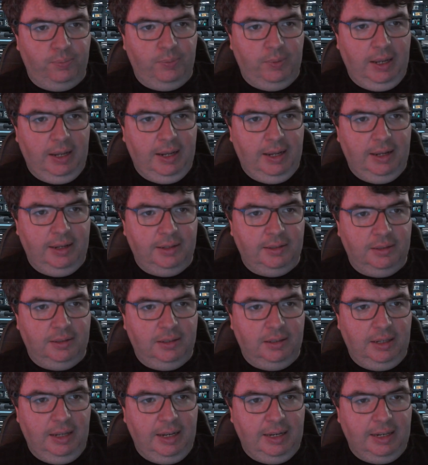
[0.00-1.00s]
and
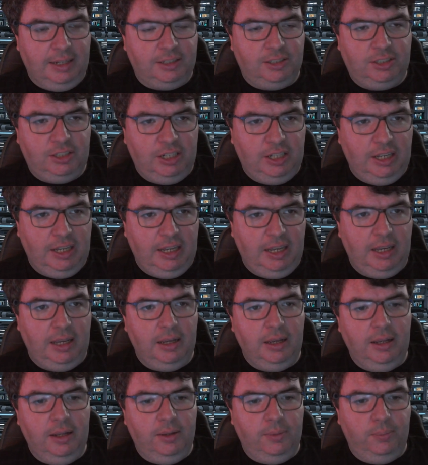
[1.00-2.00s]
NXT